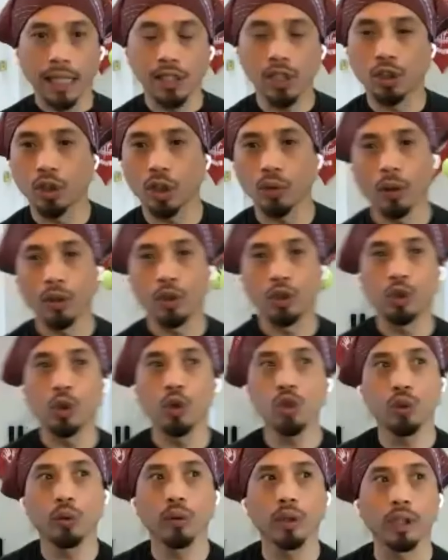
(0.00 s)
That's a good one.
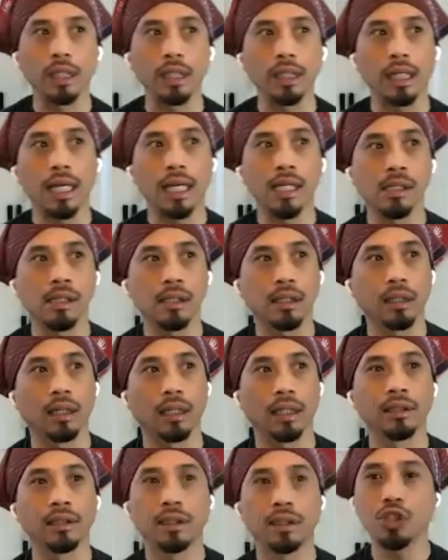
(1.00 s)
Usually in
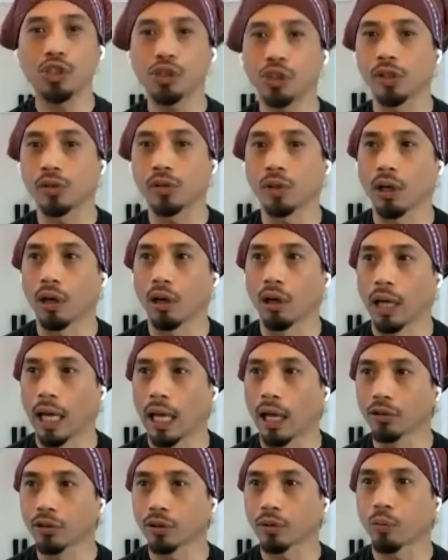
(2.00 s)
the indigenous
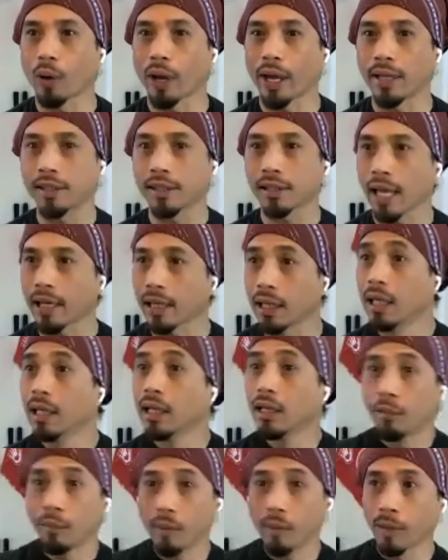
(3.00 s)
elder ways, is like,
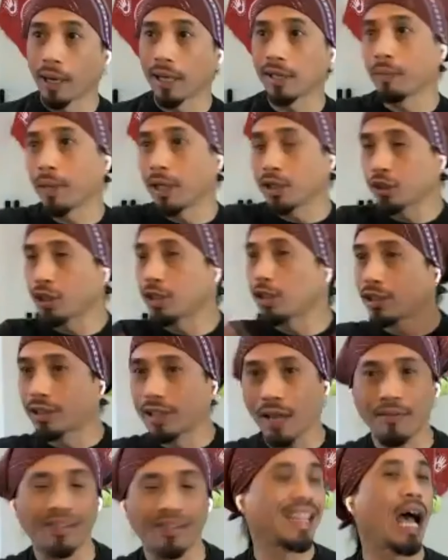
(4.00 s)
remember I mentioned it's
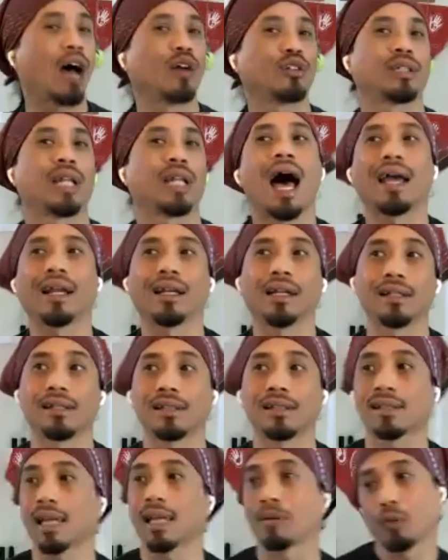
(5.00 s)
7,000
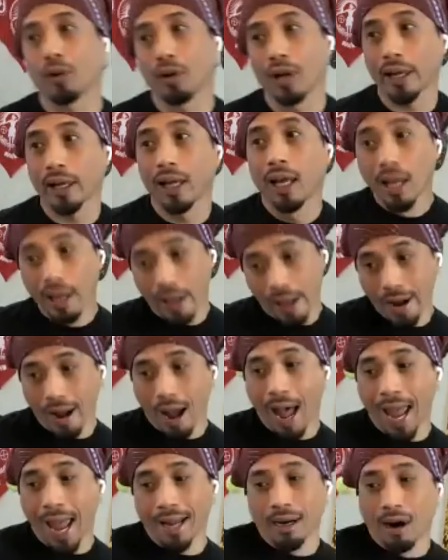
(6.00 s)
islands, and we're like, hey,
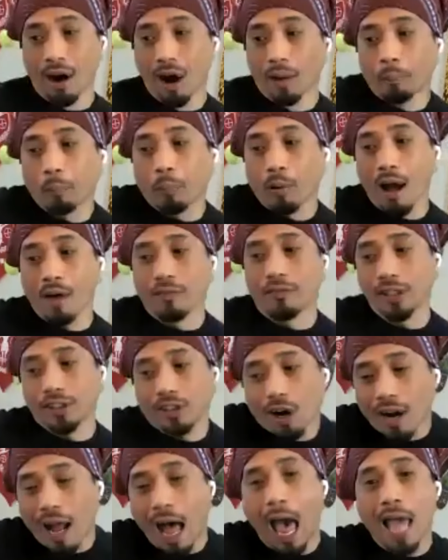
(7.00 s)
our
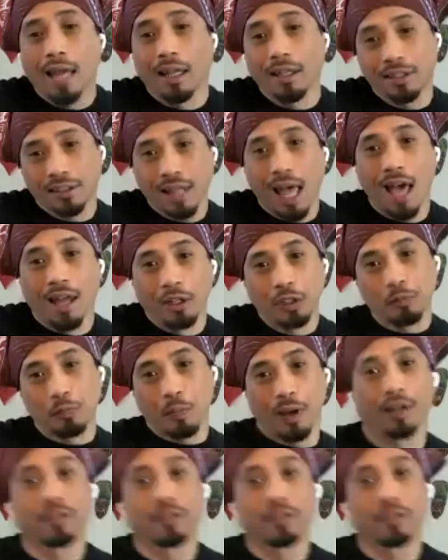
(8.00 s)
province, our island style is